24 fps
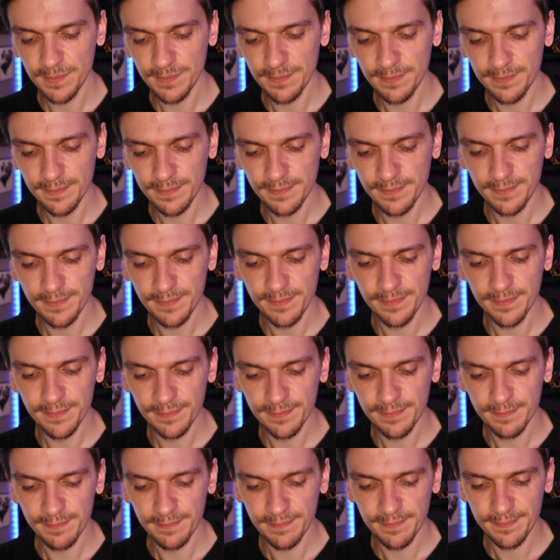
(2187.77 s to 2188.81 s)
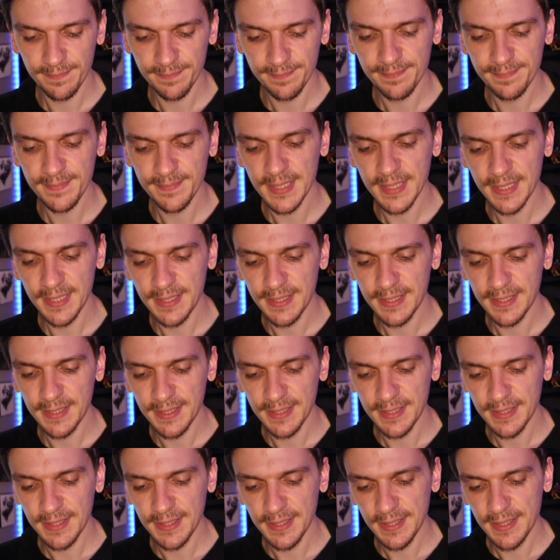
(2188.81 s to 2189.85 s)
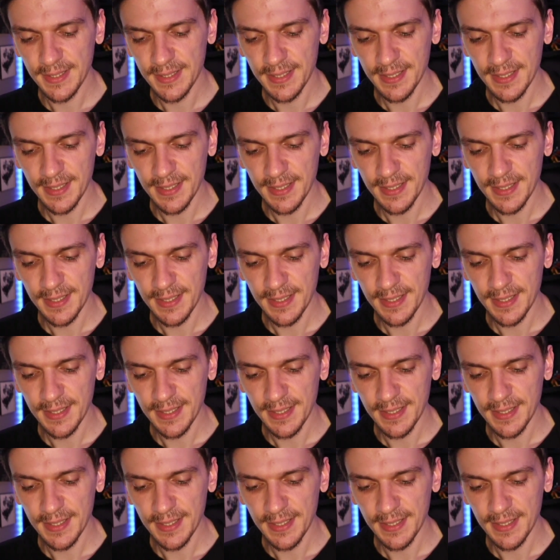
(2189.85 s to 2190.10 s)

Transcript: [no speech]